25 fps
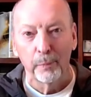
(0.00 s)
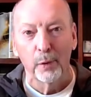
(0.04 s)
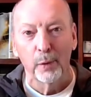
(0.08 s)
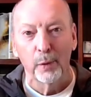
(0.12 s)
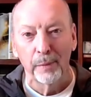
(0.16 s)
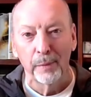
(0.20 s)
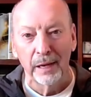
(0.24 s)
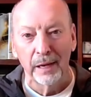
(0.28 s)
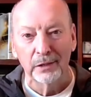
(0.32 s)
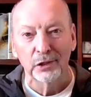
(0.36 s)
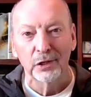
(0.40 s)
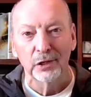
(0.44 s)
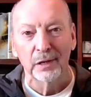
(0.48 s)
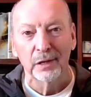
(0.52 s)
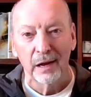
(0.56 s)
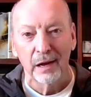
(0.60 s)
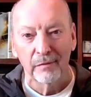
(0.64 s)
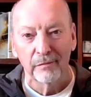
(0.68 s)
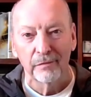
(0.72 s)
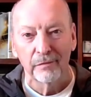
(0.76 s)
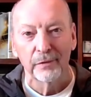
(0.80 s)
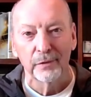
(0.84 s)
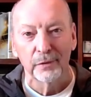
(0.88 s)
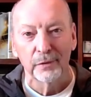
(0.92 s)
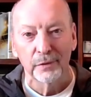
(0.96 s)
A football
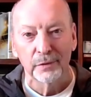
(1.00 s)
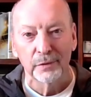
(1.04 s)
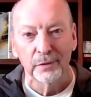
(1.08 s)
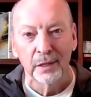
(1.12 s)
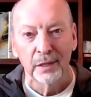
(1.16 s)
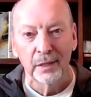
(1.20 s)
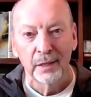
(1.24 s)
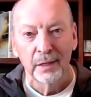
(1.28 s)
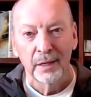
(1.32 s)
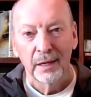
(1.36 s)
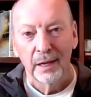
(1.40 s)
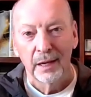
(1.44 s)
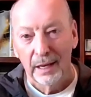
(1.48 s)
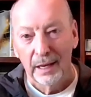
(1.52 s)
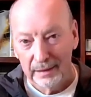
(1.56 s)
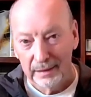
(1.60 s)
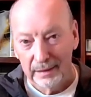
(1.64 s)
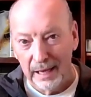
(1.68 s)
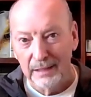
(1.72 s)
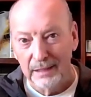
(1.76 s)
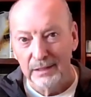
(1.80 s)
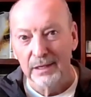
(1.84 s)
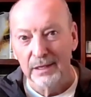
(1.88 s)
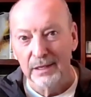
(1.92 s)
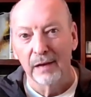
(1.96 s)
match at Anfield,
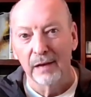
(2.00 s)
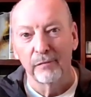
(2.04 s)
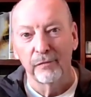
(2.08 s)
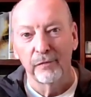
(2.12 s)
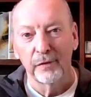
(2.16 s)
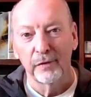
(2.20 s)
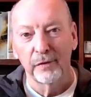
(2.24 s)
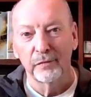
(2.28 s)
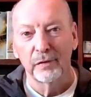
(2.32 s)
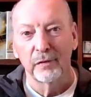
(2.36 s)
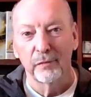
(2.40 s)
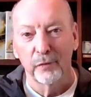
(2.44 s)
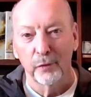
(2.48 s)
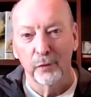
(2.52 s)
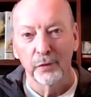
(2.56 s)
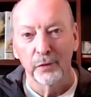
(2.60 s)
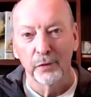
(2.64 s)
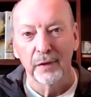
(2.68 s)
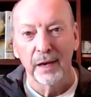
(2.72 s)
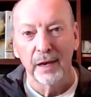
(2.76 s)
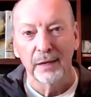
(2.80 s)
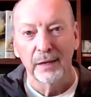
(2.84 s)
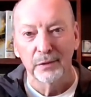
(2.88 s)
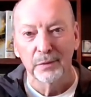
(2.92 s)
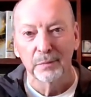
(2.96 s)
at that time,
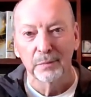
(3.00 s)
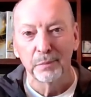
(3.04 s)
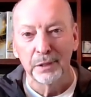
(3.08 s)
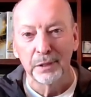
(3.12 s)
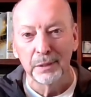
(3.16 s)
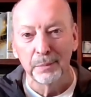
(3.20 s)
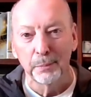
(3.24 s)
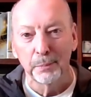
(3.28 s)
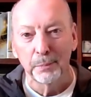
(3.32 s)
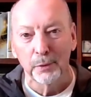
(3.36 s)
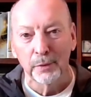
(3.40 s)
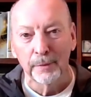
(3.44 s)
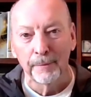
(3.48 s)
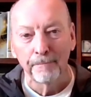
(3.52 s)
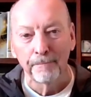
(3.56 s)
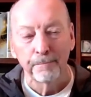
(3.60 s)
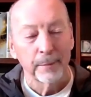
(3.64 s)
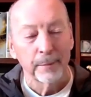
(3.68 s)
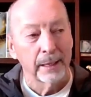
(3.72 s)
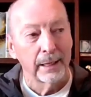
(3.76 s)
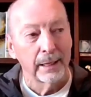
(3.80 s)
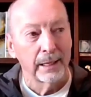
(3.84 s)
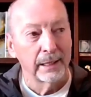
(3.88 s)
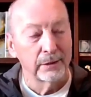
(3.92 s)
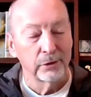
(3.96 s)
54,000
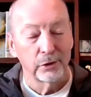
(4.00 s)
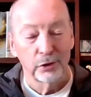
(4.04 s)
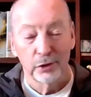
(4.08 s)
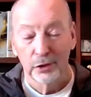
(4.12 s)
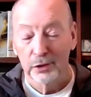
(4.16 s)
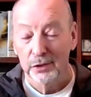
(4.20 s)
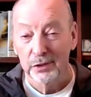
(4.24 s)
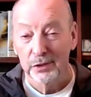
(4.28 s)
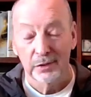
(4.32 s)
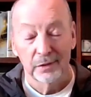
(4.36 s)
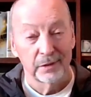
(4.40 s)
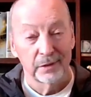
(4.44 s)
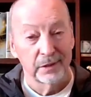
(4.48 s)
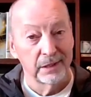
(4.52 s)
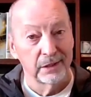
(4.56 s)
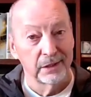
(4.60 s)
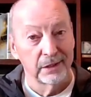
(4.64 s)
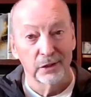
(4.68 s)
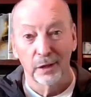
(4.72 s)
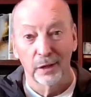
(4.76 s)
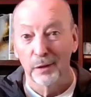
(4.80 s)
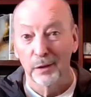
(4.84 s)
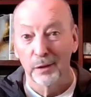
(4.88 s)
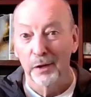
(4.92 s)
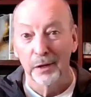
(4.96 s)
people, it
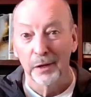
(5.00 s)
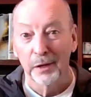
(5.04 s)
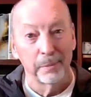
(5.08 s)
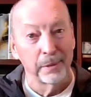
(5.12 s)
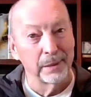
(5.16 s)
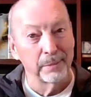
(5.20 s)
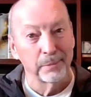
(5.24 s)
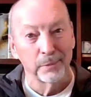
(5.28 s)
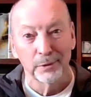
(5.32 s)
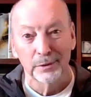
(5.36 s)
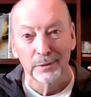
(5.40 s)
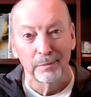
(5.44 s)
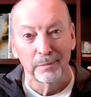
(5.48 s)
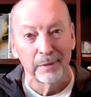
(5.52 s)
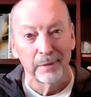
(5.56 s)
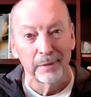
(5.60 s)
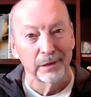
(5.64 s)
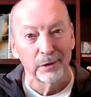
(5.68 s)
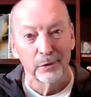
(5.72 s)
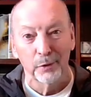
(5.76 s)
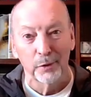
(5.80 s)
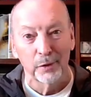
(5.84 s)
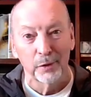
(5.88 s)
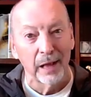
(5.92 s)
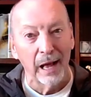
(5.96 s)
just needs a lot of
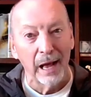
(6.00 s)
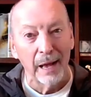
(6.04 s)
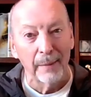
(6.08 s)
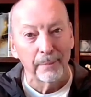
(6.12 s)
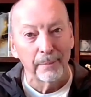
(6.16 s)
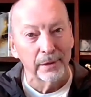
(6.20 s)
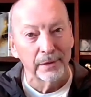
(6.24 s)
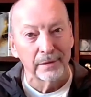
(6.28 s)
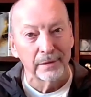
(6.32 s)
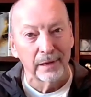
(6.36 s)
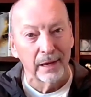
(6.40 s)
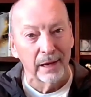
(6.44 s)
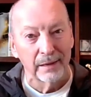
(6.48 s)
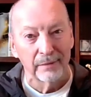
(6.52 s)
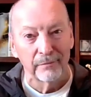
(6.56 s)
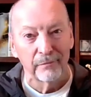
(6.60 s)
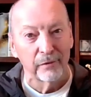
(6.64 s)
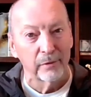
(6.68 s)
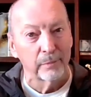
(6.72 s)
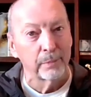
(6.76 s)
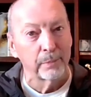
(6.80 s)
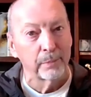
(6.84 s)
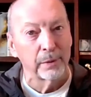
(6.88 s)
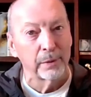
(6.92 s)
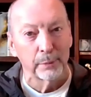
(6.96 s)
people to make it all
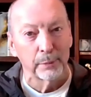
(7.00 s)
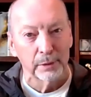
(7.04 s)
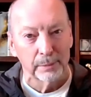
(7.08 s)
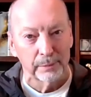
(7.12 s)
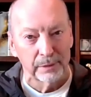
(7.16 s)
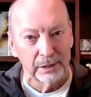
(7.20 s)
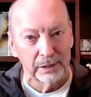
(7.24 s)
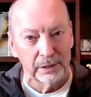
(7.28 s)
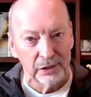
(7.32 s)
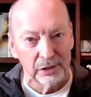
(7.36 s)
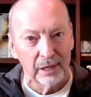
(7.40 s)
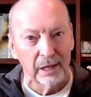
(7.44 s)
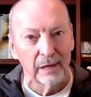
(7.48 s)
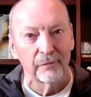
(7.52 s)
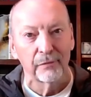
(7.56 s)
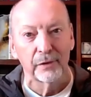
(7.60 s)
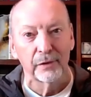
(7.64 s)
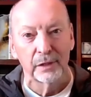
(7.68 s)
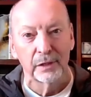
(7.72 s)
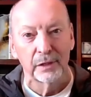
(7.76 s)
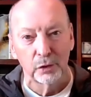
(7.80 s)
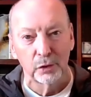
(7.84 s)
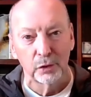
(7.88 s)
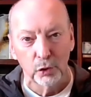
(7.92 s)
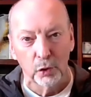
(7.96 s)
happen, and for people to be
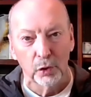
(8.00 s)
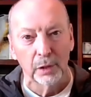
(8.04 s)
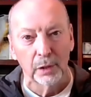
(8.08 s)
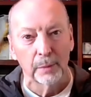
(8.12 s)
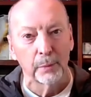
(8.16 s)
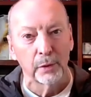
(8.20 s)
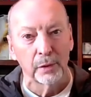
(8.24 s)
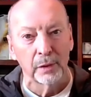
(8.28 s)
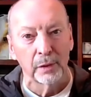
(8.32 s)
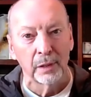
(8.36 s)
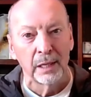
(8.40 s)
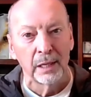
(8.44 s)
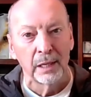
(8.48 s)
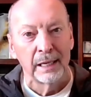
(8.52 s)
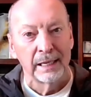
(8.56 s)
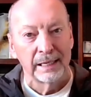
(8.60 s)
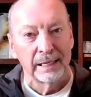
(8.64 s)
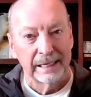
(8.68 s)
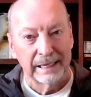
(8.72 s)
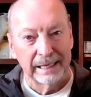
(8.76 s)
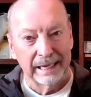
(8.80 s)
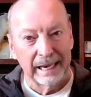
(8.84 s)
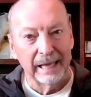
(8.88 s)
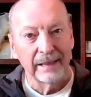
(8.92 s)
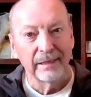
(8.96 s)
safe and
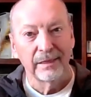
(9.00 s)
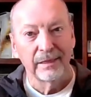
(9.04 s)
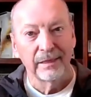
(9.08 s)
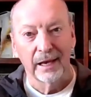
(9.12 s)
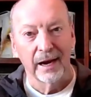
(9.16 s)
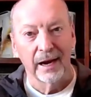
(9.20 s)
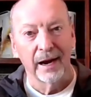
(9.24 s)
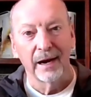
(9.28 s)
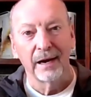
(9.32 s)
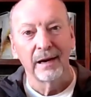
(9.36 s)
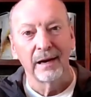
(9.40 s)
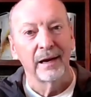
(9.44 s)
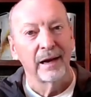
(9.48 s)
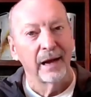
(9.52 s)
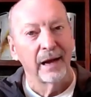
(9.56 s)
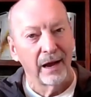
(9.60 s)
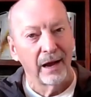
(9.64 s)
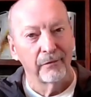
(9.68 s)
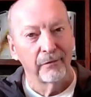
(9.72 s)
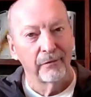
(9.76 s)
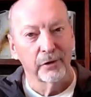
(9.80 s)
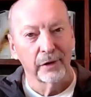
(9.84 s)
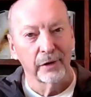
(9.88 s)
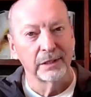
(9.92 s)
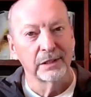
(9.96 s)
enjoyable, get
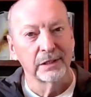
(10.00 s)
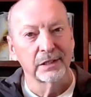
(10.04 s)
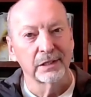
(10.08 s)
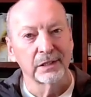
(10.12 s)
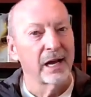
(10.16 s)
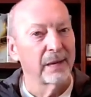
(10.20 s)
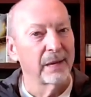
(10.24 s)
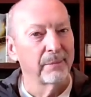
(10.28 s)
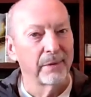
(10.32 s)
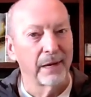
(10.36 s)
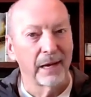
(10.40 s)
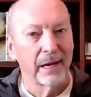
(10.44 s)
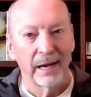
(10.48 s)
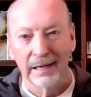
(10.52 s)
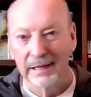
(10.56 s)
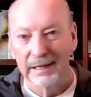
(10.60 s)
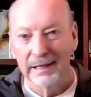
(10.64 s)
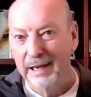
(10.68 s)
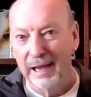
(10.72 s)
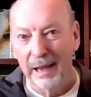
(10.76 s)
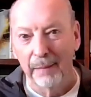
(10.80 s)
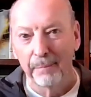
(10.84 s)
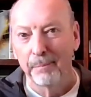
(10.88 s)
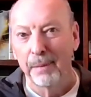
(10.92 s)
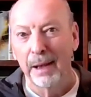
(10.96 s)
there, have a great
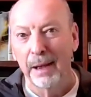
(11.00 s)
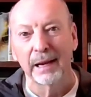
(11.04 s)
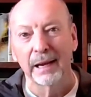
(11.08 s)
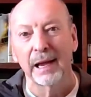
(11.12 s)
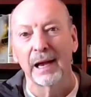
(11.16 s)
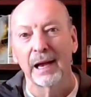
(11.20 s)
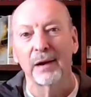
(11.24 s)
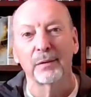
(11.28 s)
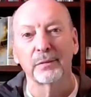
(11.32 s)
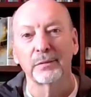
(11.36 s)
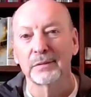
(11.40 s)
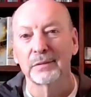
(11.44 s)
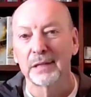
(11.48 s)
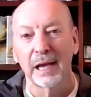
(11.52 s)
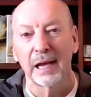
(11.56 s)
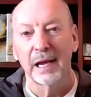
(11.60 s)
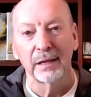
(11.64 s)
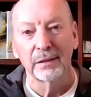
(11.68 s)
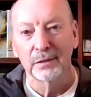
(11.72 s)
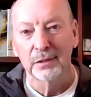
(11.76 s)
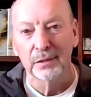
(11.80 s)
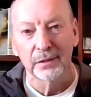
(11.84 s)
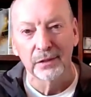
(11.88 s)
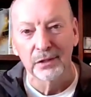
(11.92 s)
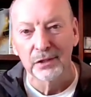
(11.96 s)
time, and get back
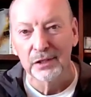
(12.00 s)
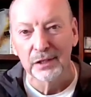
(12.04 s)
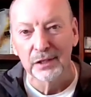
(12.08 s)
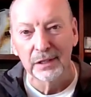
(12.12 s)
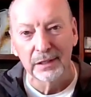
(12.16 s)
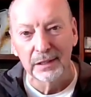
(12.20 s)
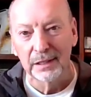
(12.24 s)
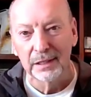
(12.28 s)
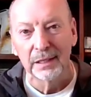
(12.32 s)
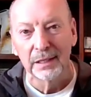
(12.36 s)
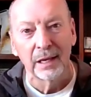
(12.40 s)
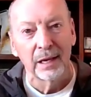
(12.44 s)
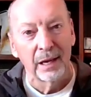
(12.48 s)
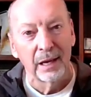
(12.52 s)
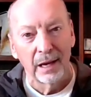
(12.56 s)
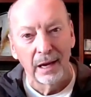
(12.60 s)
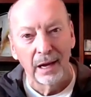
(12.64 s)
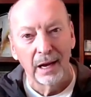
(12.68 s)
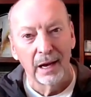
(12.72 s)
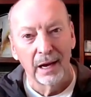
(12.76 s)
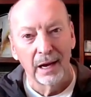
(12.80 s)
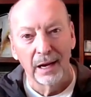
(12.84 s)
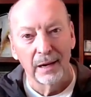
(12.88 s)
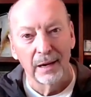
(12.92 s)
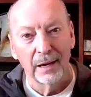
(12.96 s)
out down to the
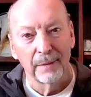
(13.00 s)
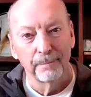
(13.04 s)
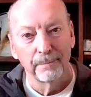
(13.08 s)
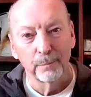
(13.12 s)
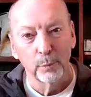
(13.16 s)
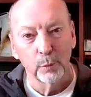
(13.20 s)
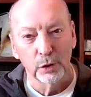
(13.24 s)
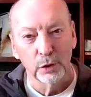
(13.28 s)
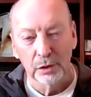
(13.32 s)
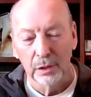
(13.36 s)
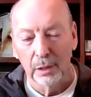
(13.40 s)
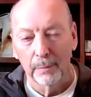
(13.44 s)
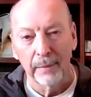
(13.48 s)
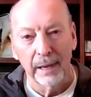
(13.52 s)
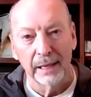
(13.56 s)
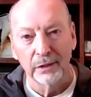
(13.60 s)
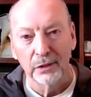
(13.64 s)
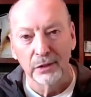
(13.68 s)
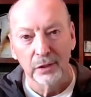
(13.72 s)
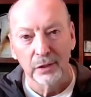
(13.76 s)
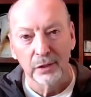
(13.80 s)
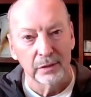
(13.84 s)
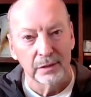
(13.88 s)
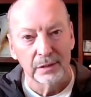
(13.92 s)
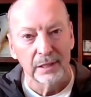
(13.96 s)
city
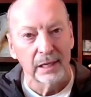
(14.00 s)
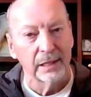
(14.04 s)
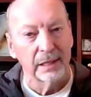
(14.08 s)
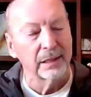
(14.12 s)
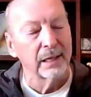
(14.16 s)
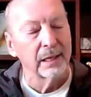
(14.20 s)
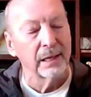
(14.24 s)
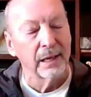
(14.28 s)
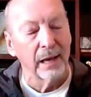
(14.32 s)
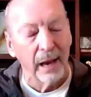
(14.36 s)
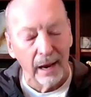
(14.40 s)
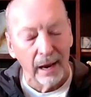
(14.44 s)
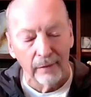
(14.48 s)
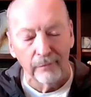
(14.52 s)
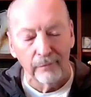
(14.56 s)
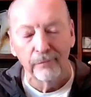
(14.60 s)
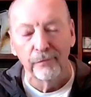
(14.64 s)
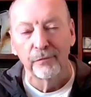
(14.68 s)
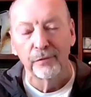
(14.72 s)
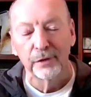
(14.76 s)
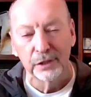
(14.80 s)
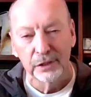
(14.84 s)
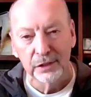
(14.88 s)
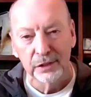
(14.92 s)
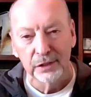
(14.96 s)
was an immense
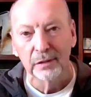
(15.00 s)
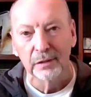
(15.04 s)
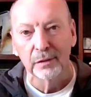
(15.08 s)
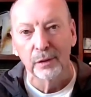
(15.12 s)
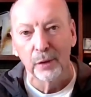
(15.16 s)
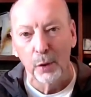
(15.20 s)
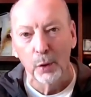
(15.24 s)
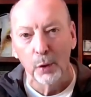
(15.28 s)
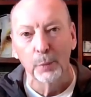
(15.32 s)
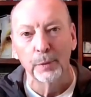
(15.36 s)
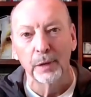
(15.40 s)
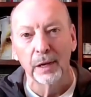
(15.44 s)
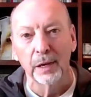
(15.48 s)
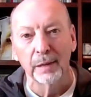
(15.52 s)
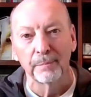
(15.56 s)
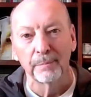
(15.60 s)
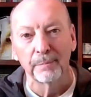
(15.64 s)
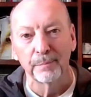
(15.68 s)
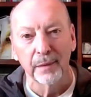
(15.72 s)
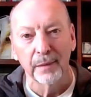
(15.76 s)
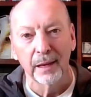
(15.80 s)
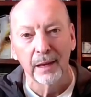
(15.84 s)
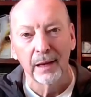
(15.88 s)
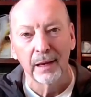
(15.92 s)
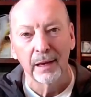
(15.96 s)
undertaking every single
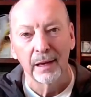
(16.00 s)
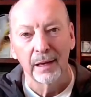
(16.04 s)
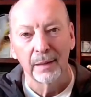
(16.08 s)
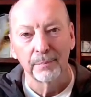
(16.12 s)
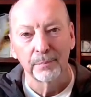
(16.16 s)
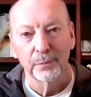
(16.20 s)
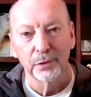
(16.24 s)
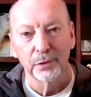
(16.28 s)
home game.